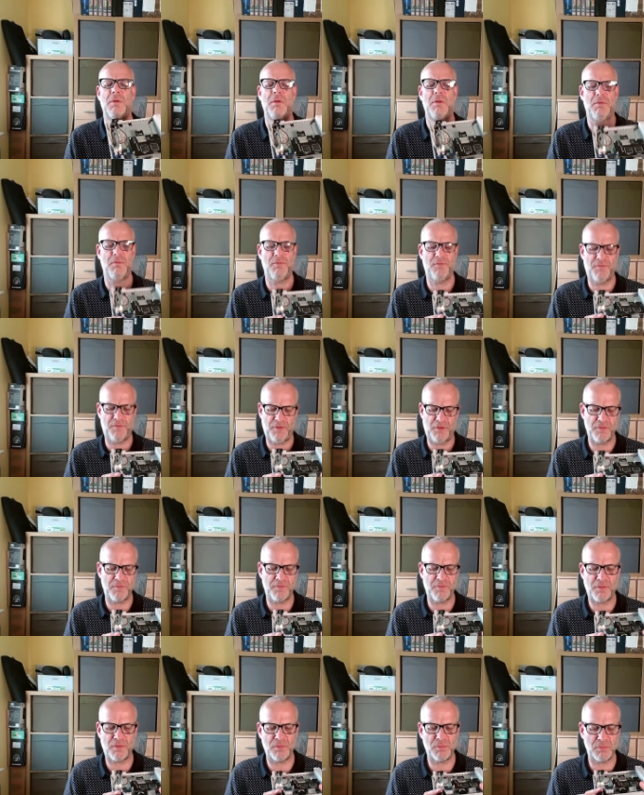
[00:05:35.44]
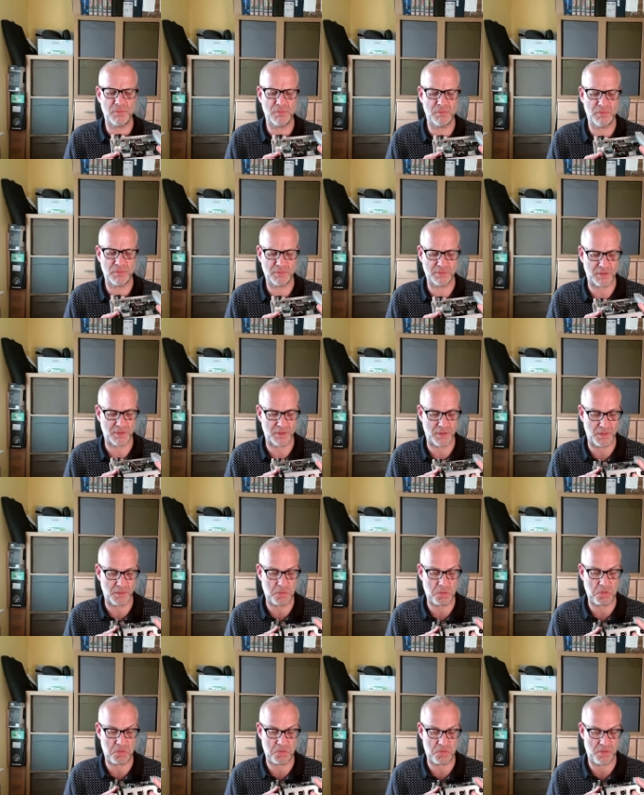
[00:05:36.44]
5 volt, I don't know.
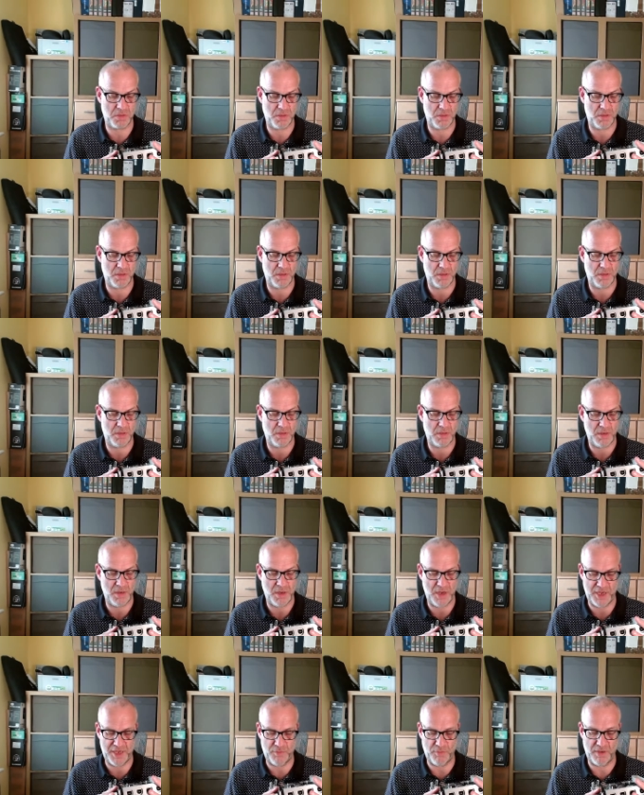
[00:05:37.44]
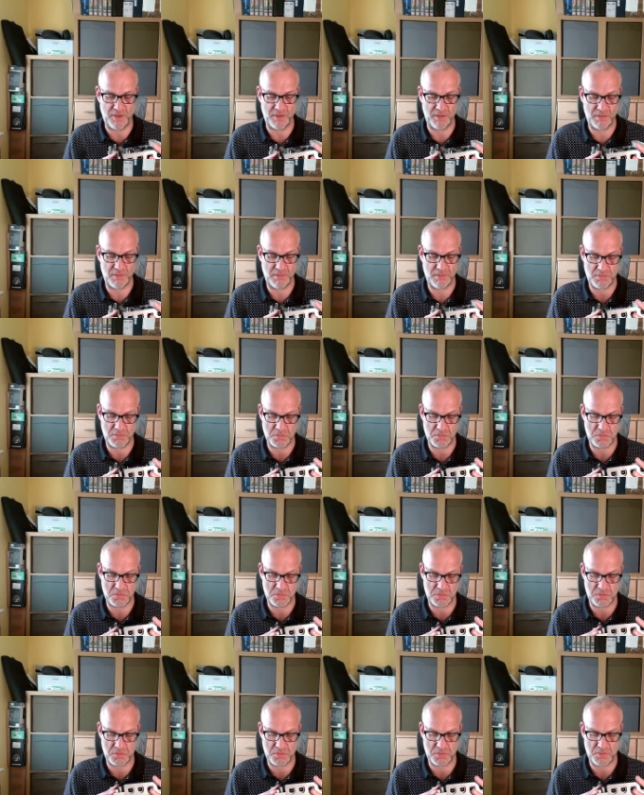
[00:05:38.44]
Anyway,
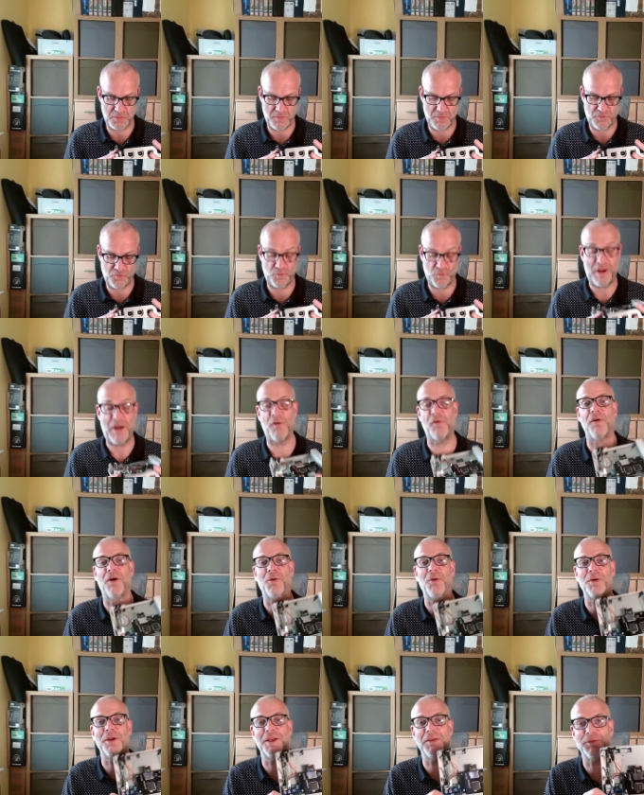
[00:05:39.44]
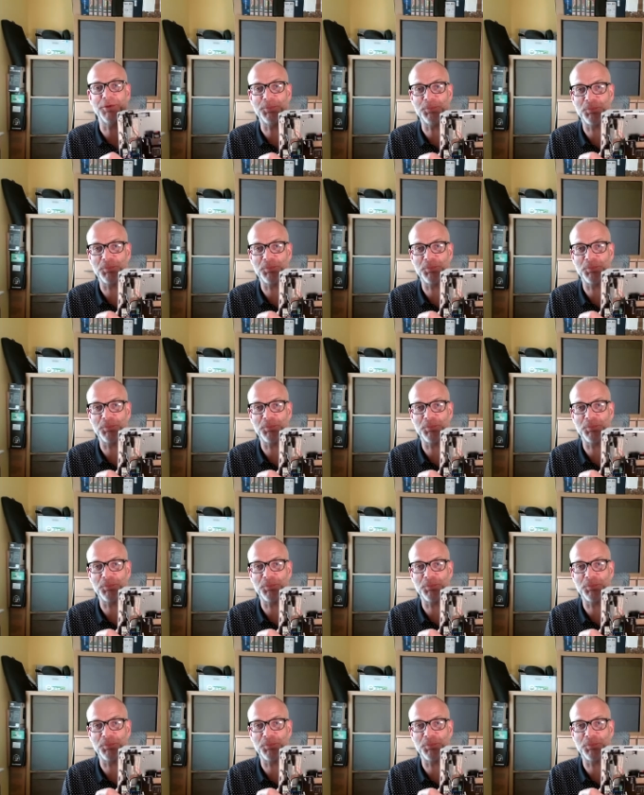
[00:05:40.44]
12 volt even.